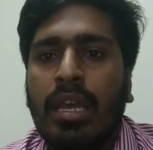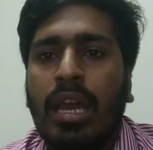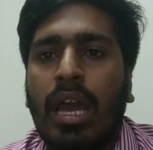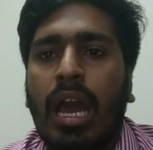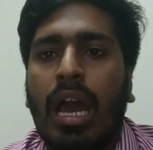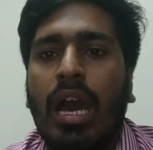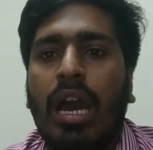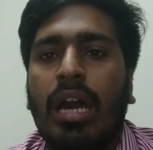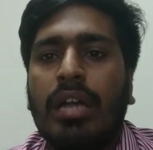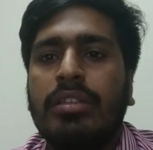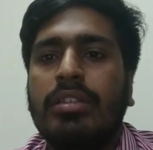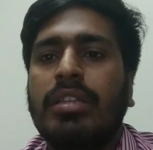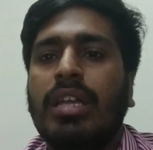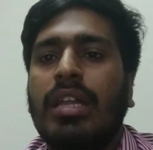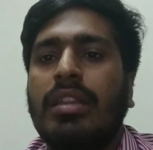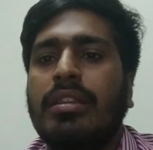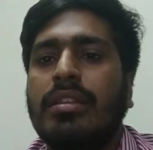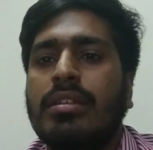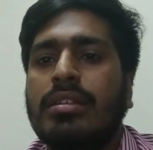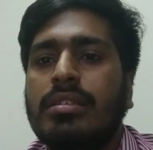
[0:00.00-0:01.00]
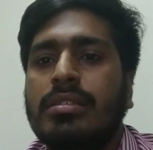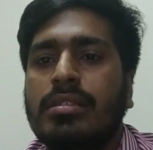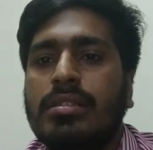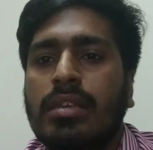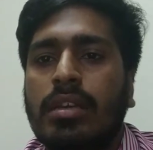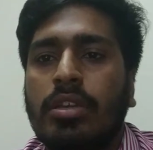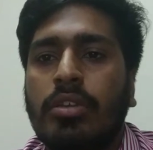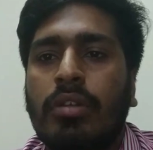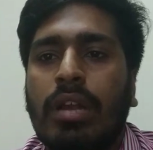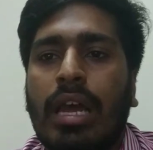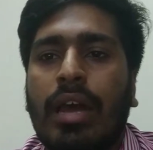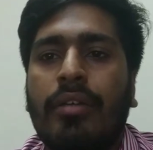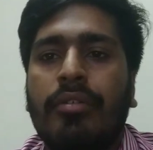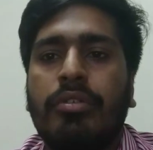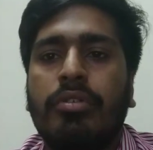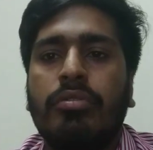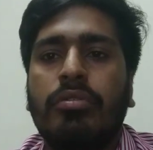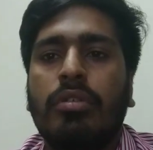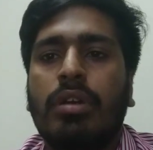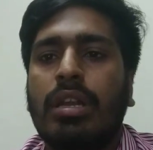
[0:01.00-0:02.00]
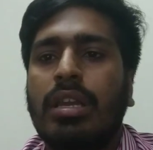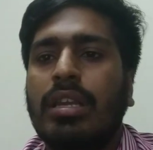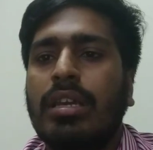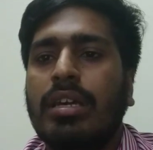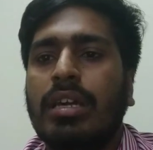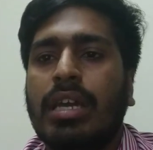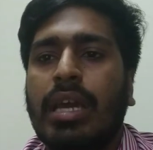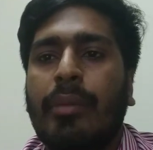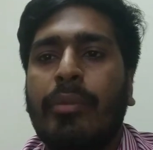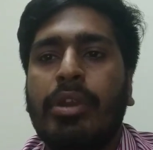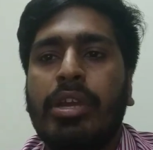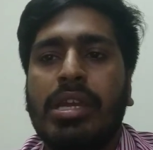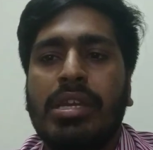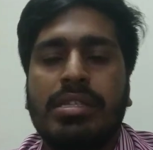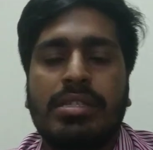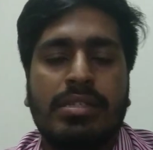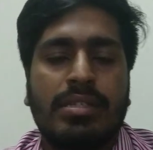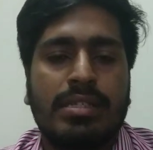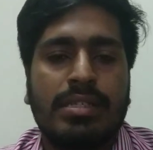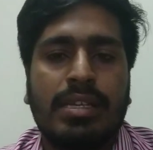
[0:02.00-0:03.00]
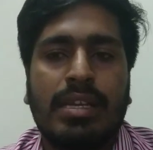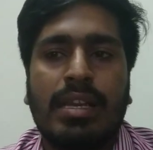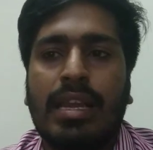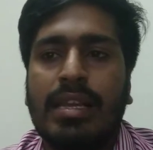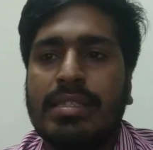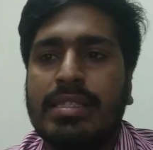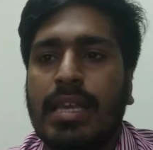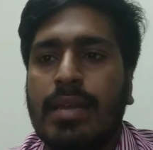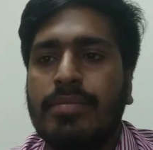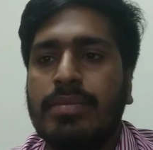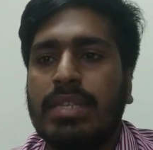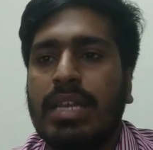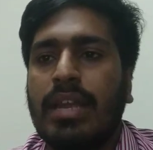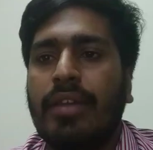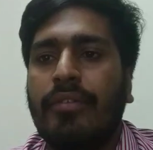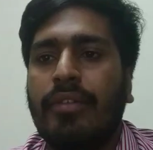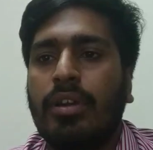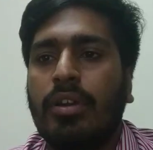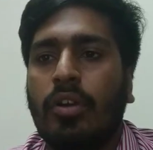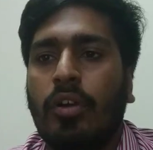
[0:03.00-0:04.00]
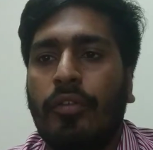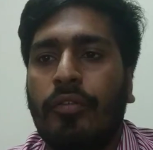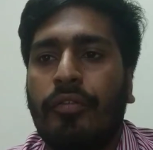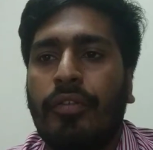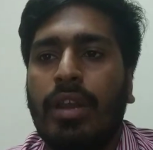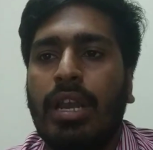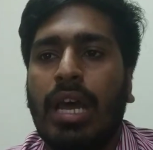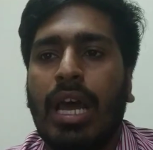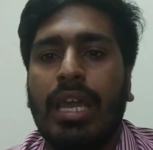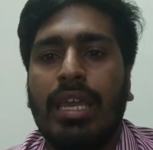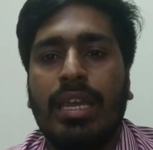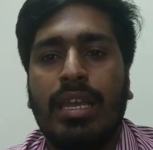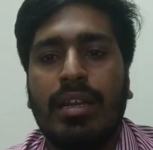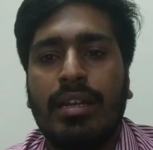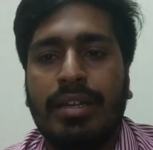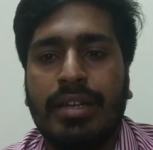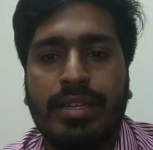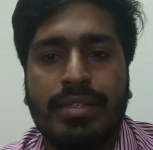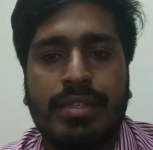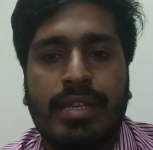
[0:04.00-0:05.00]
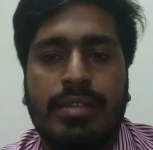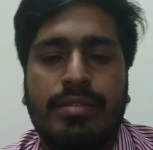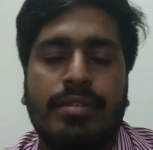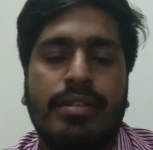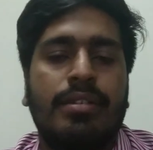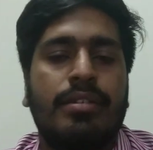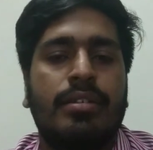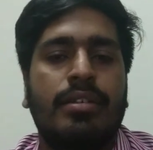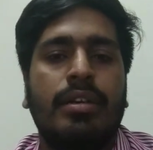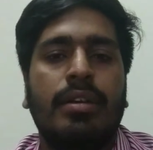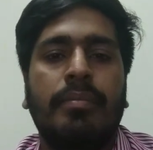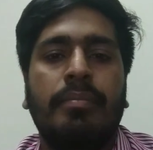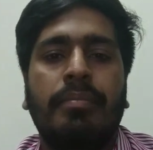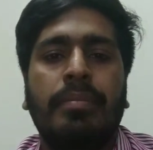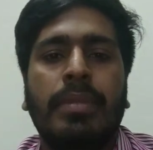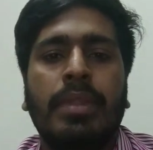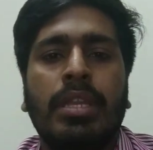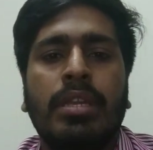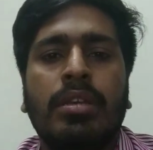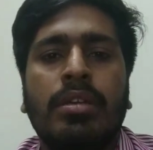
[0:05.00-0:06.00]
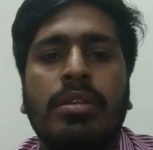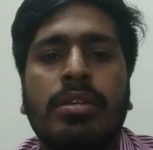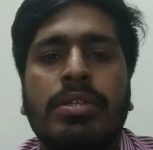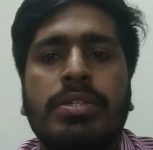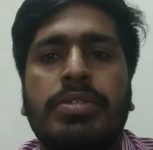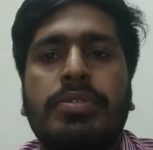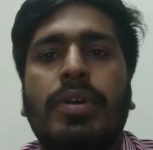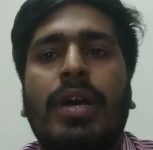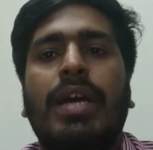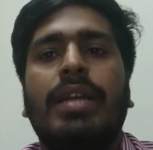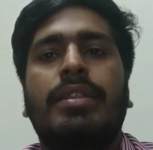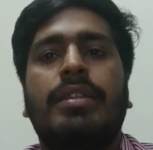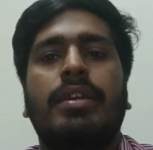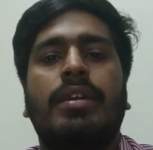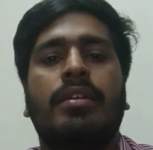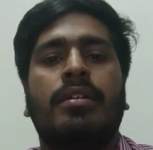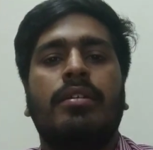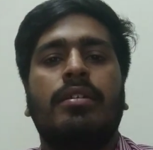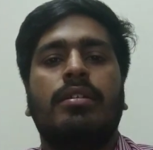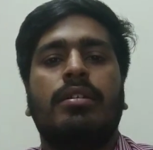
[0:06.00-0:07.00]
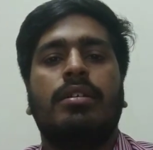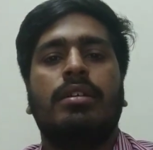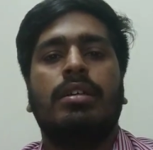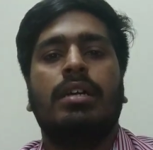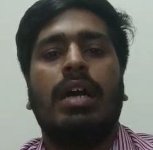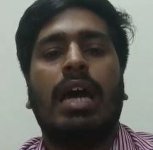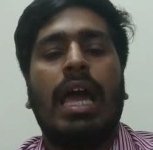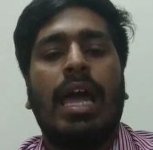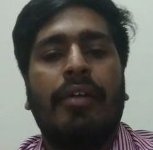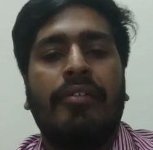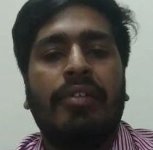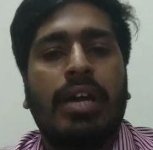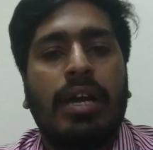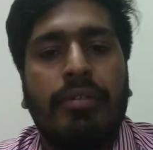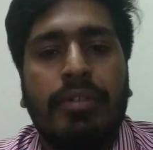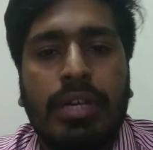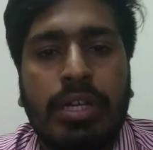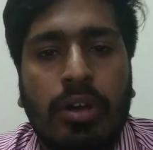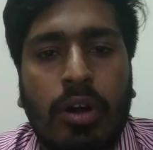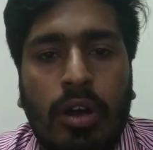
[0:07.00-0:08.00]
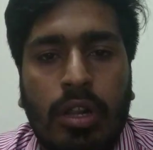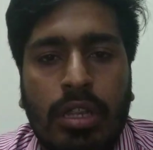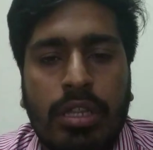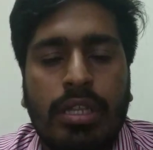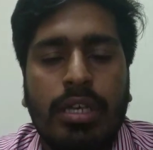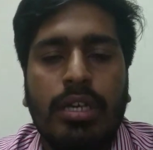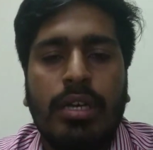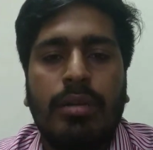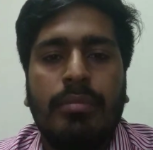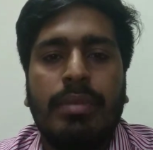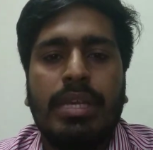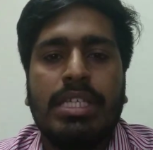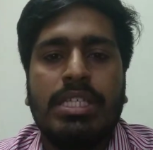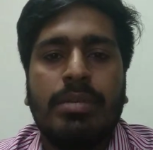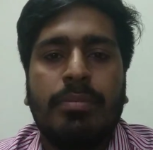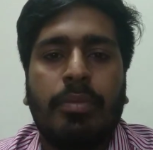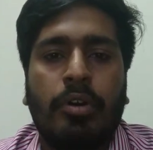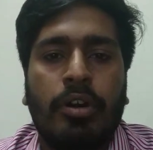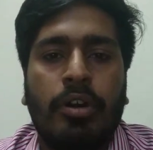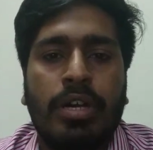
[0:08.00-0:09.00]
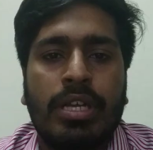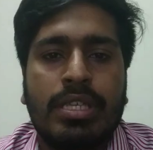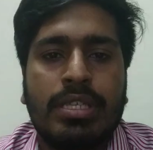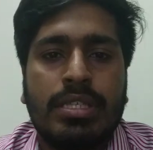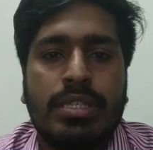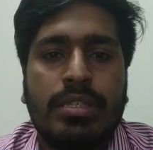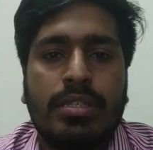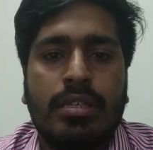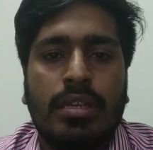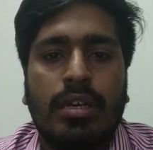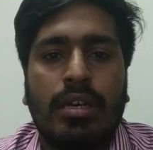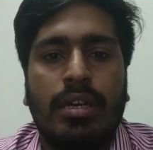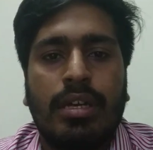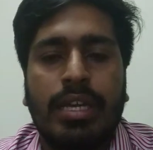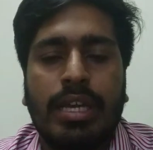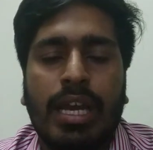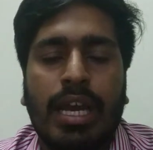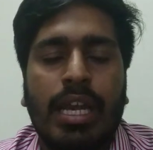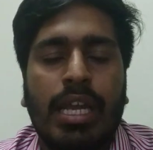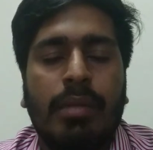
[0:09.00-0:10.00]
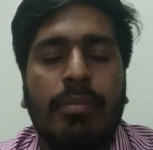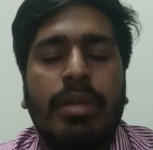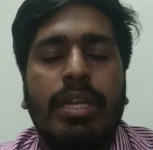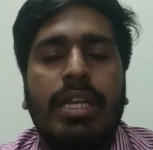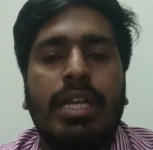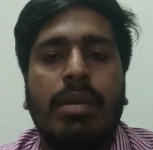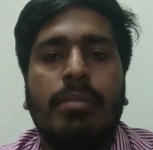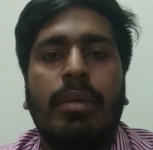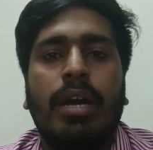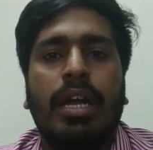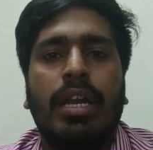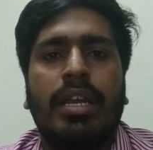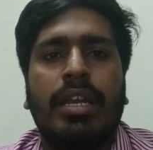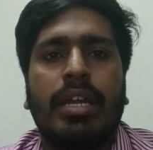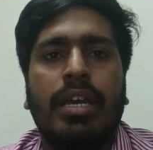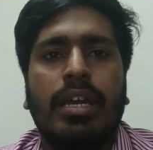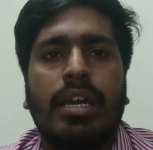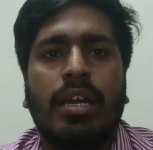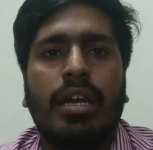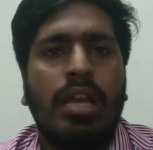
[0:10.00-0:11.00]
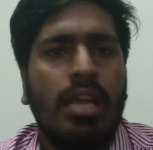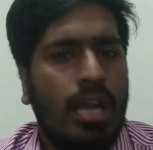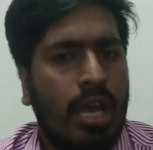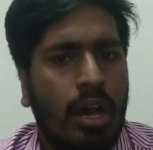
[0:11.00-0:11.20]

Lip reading: Other than this, you'll have to clear communicational skill exams like TOEFL, IELTS, etc. So I think I have covered all the major points regarding BTech Biotech.